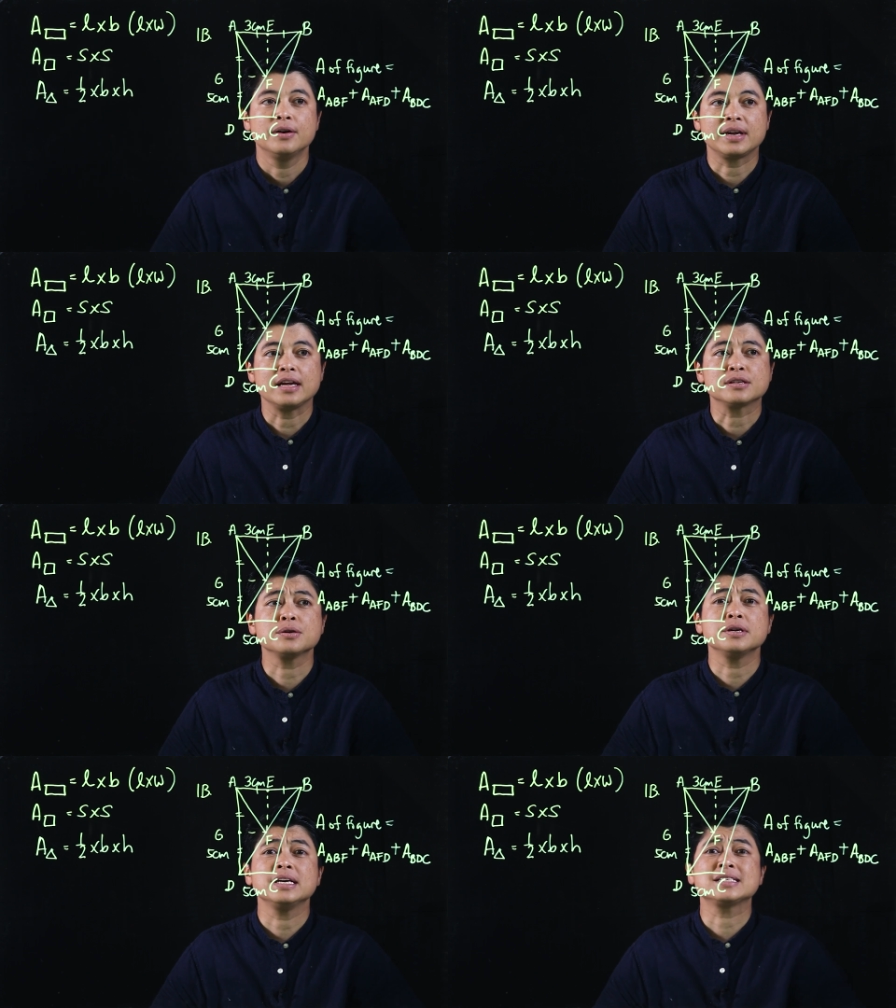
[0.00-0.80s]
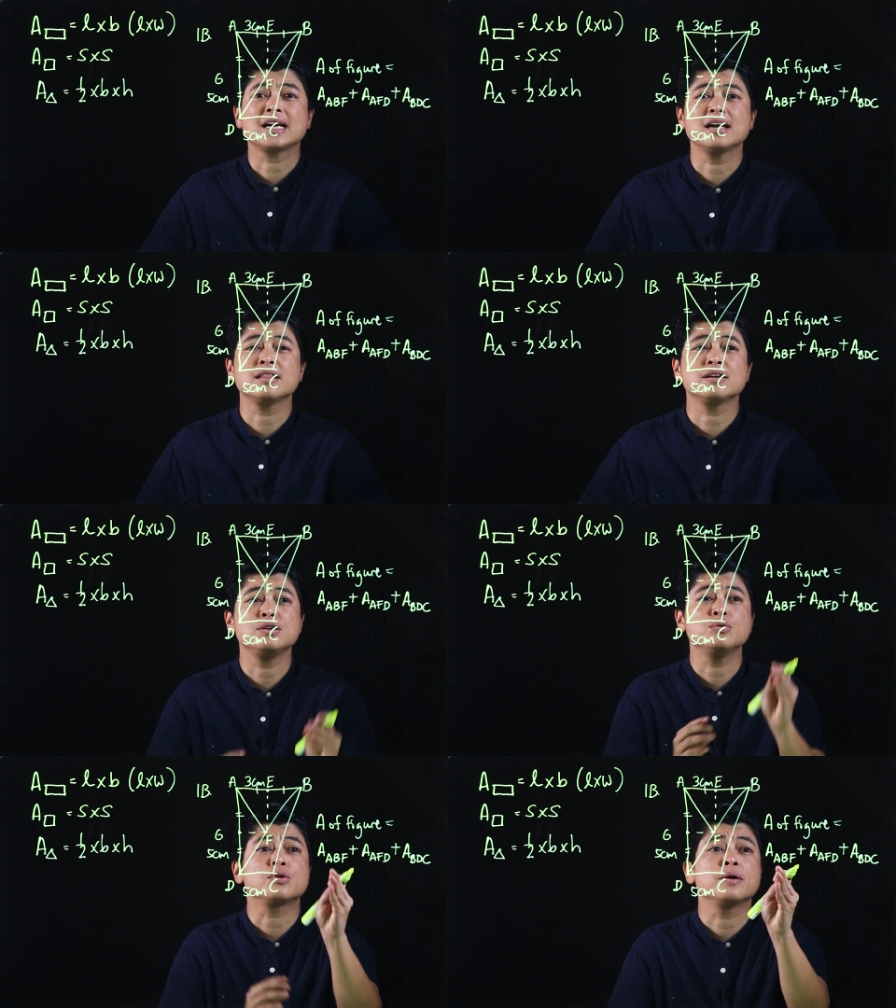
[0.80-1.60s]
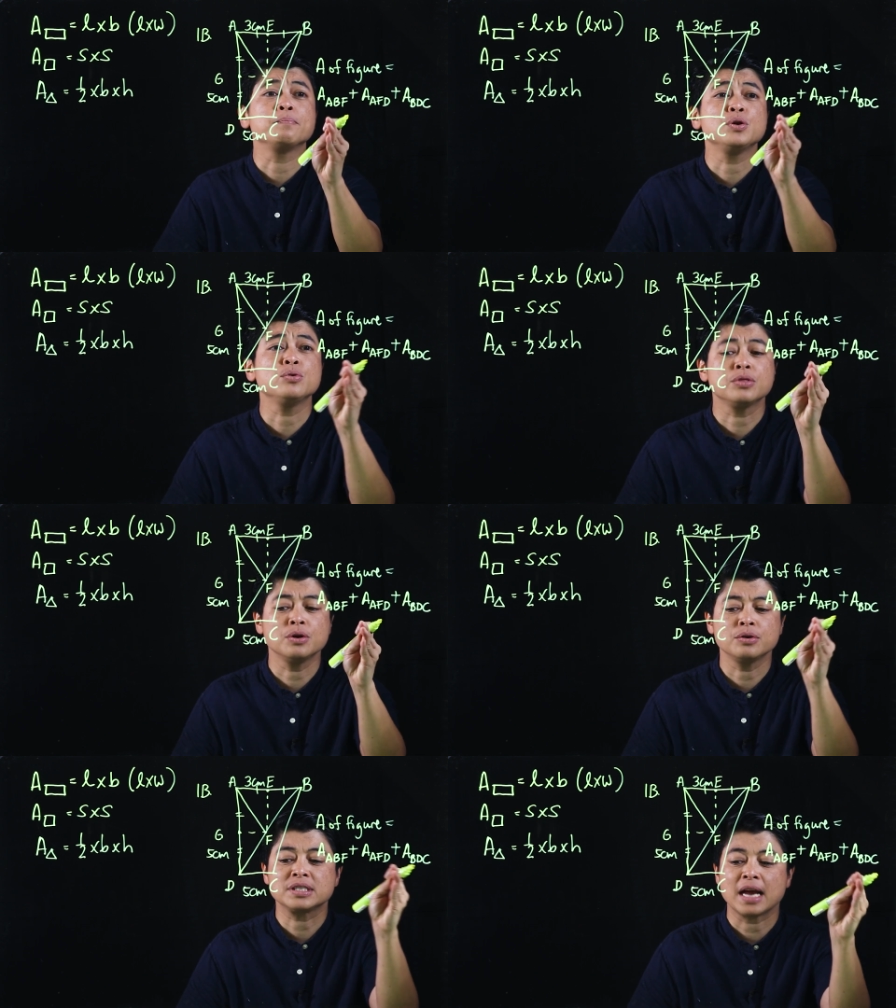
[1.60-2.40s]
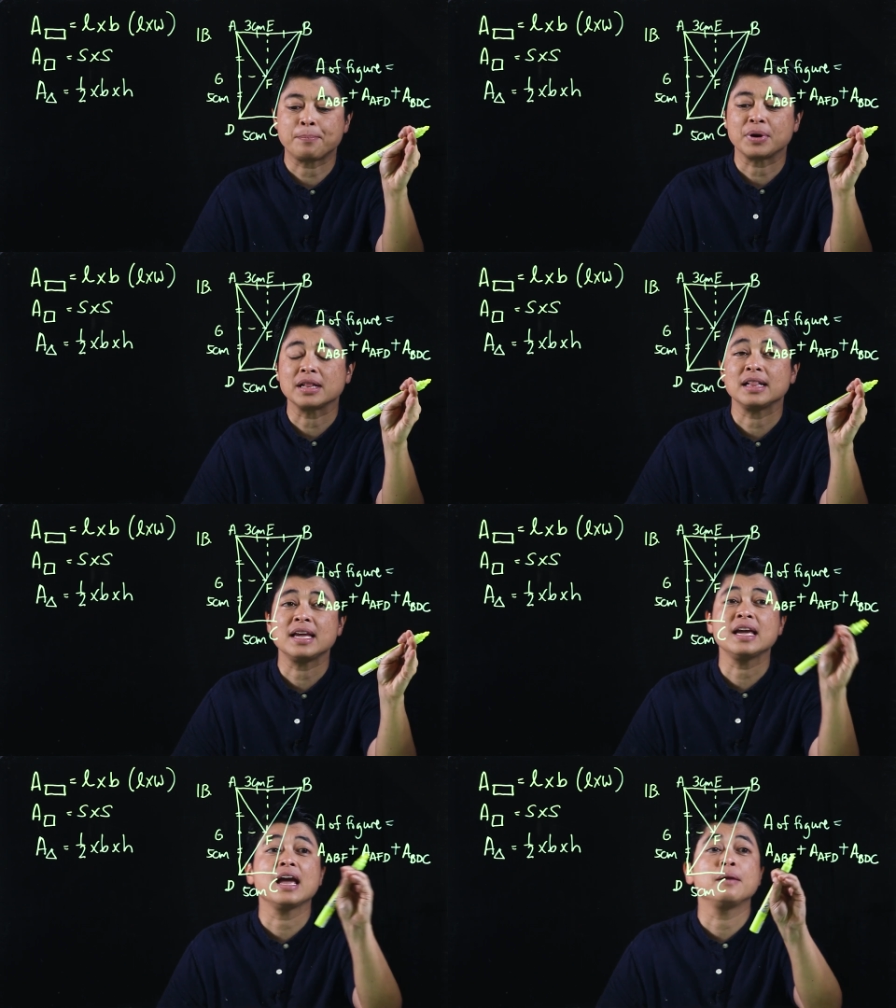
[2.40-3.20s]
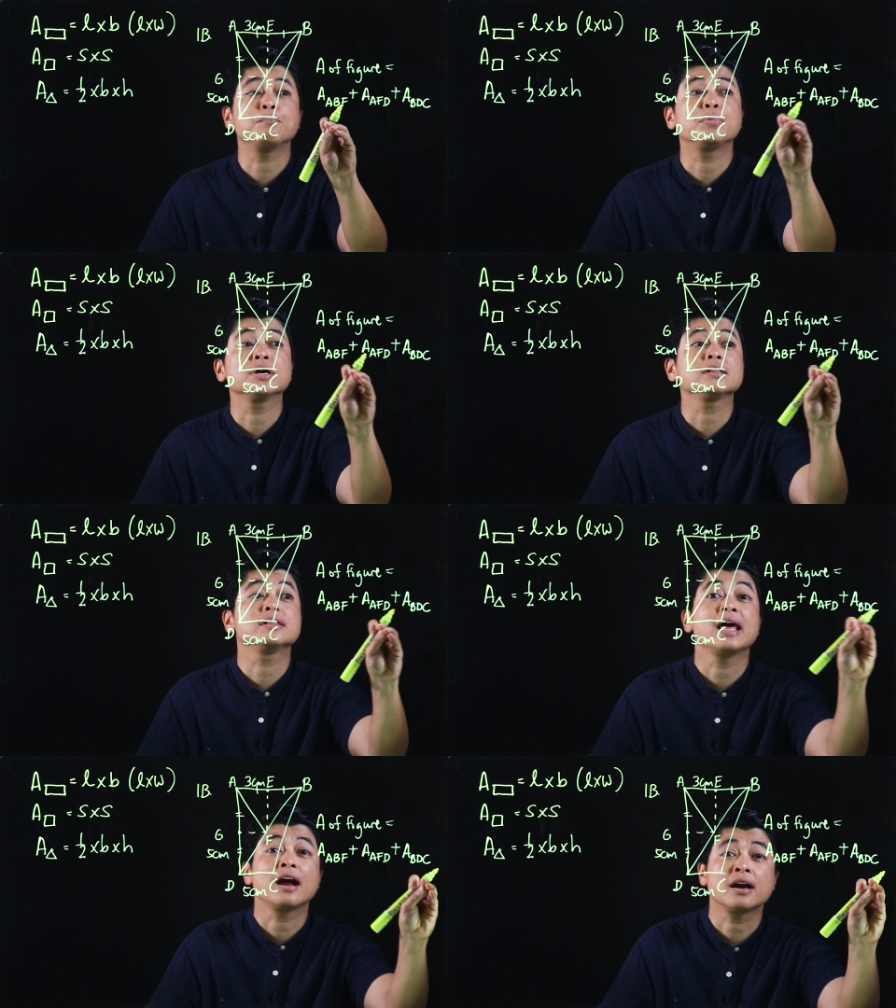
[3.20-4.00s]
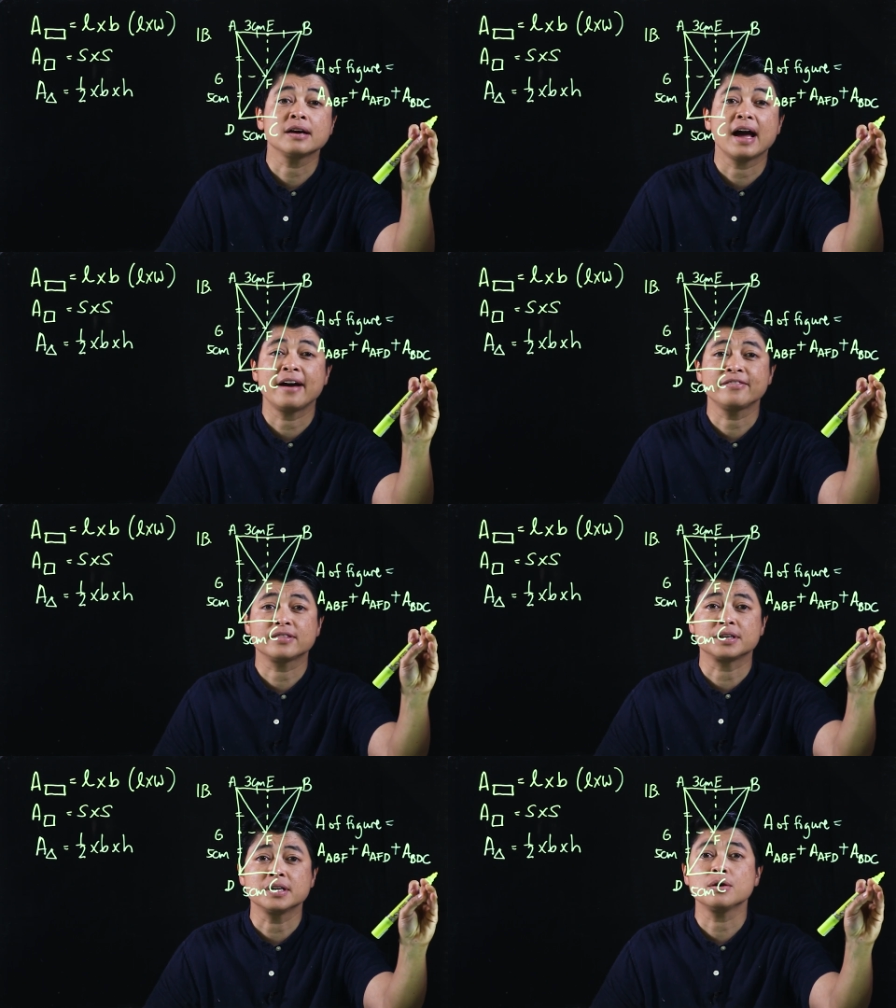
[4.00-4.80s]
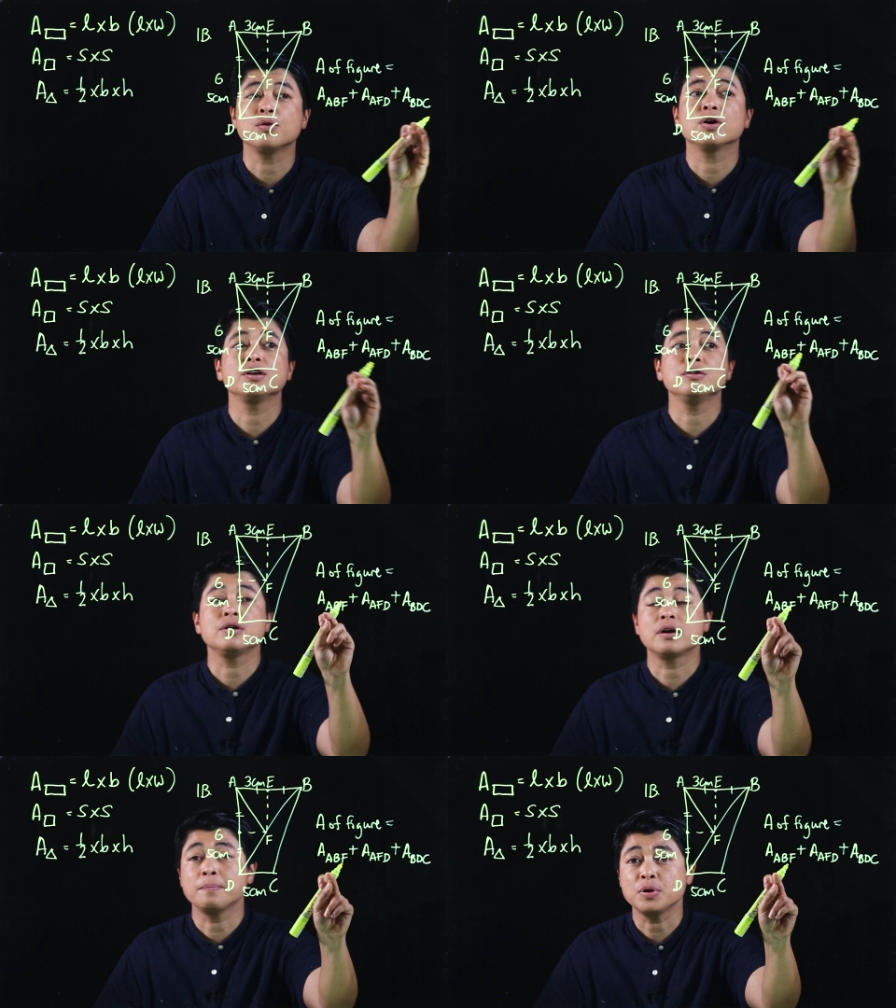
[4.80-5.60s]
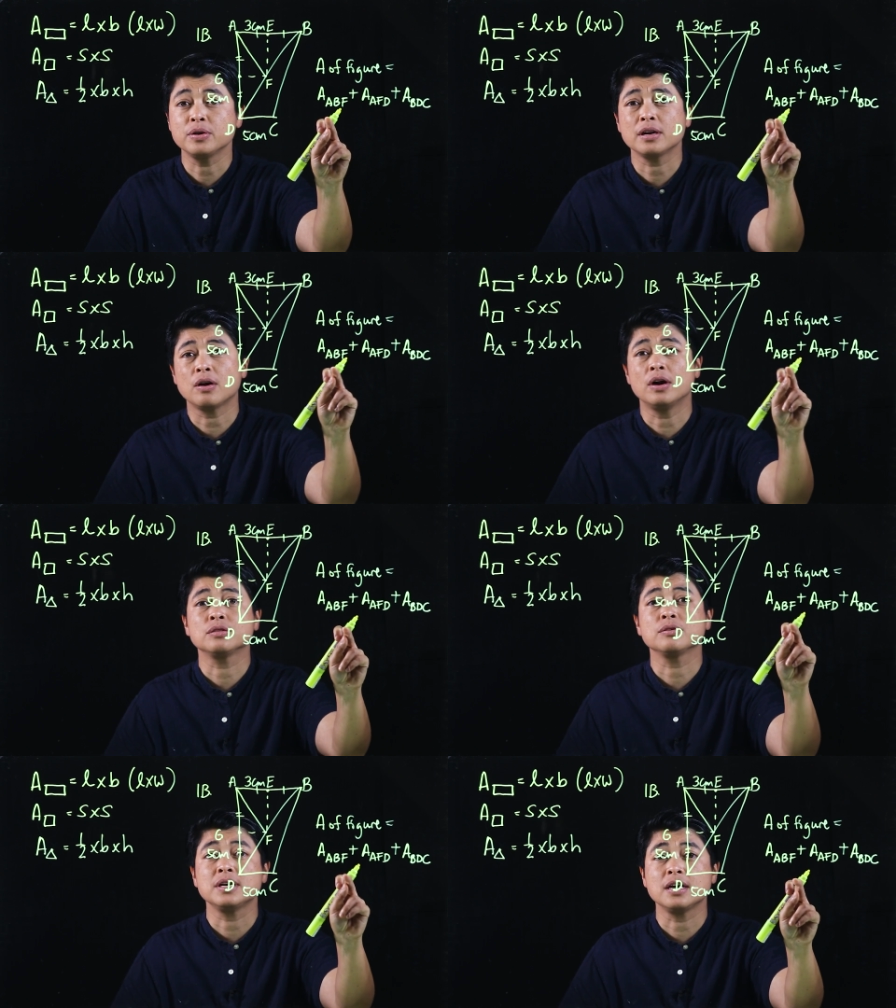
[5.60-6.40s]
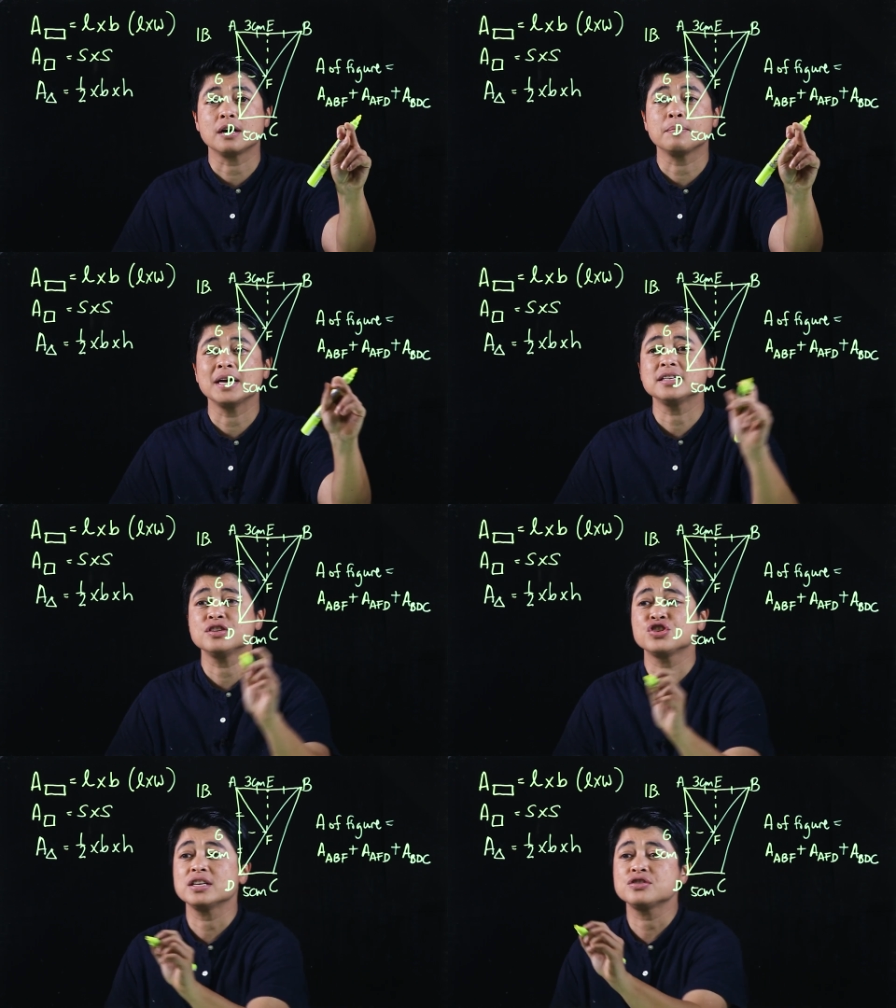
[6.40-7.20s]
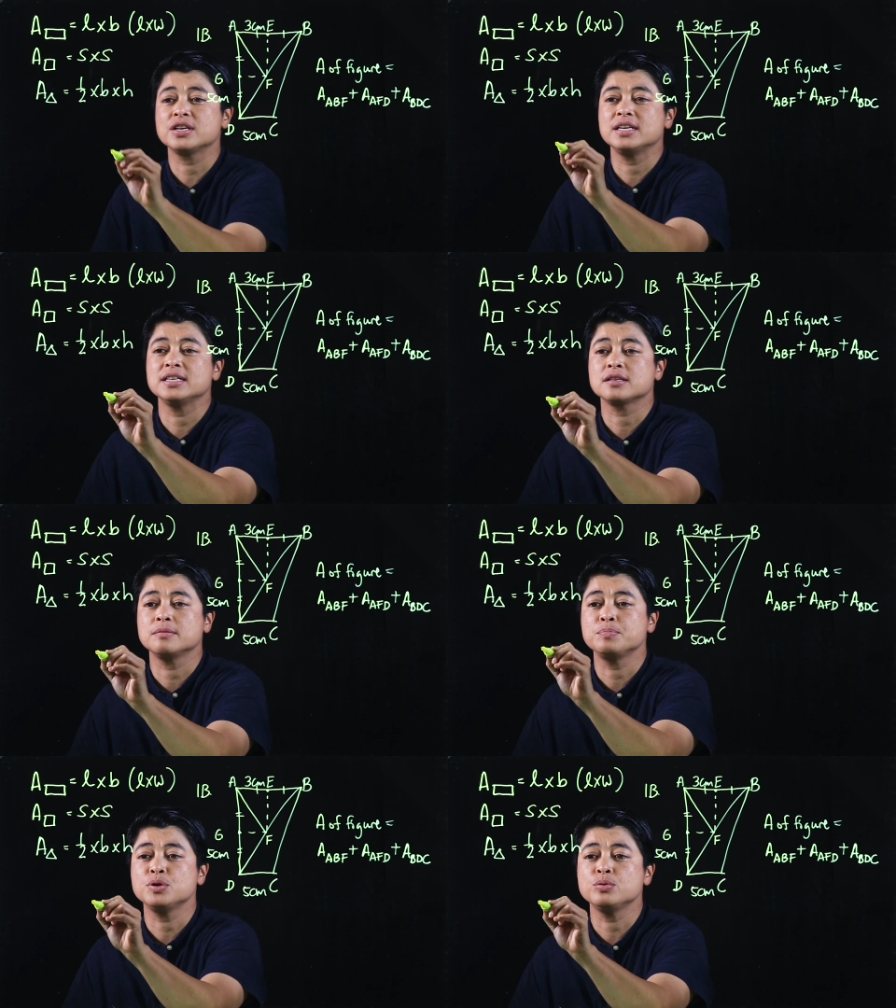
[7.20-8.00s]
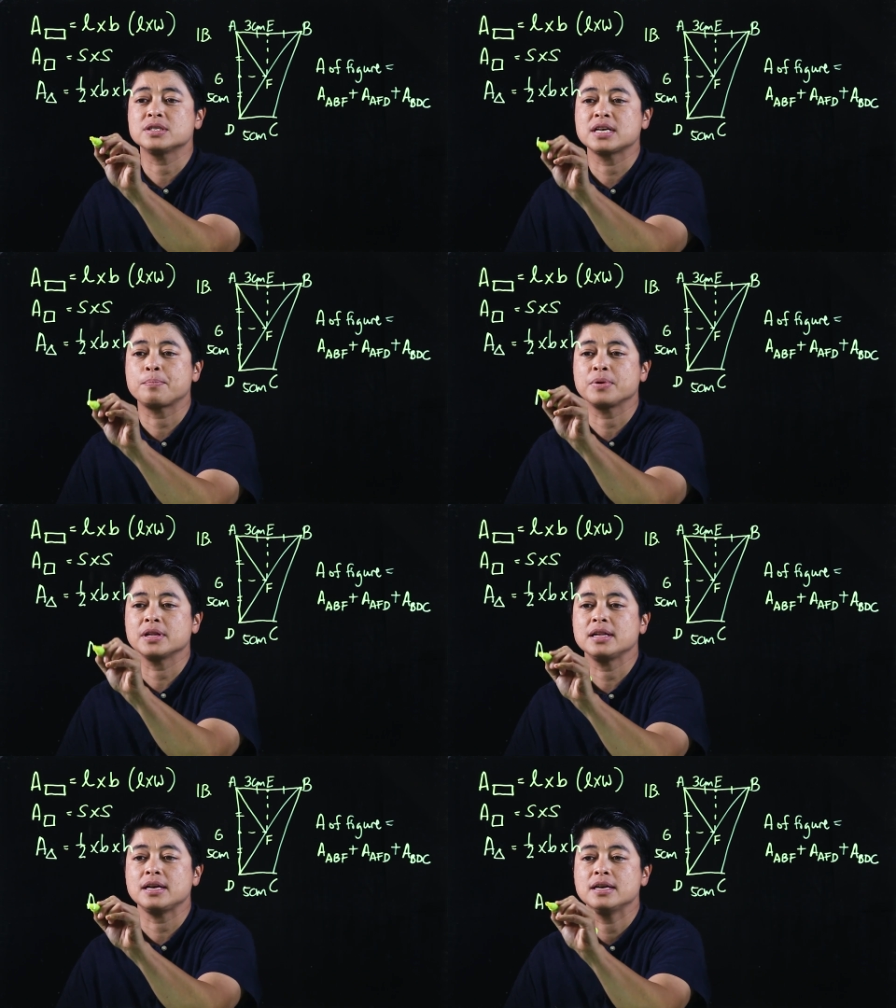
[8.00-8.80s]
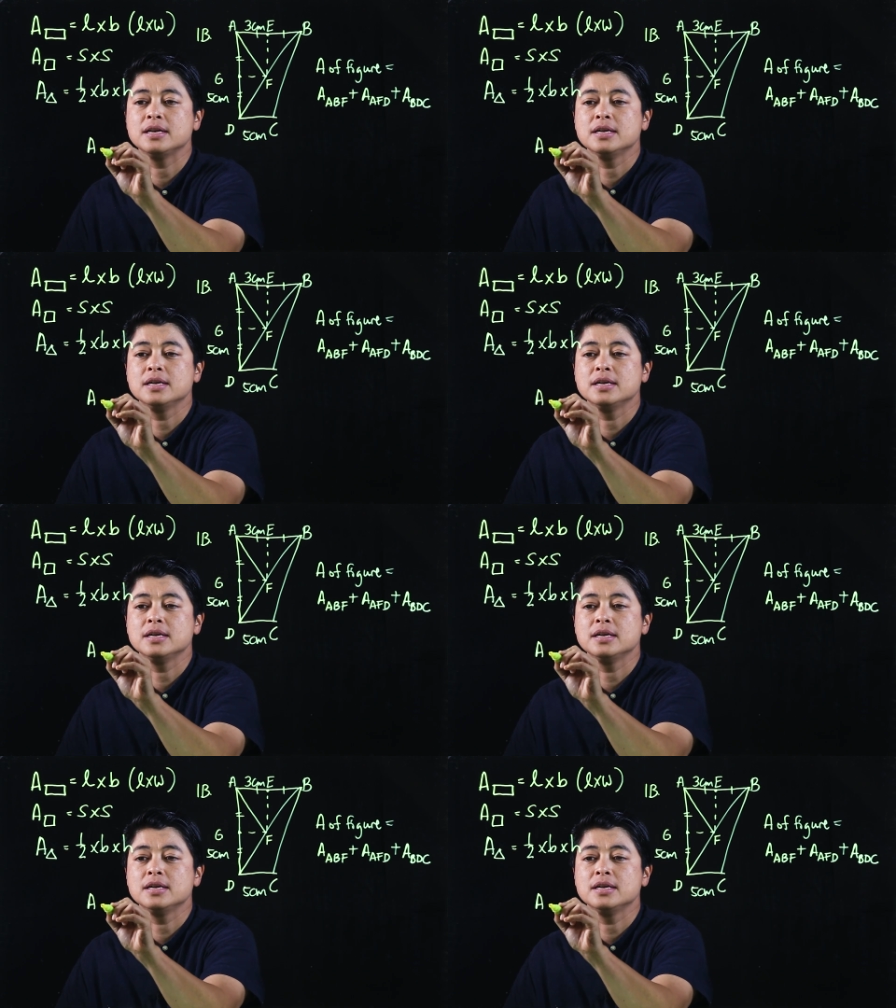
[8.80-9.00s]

Okay, so it's either you compute those separately and put there after, or you compute it onto here. My suggestion is compute separately.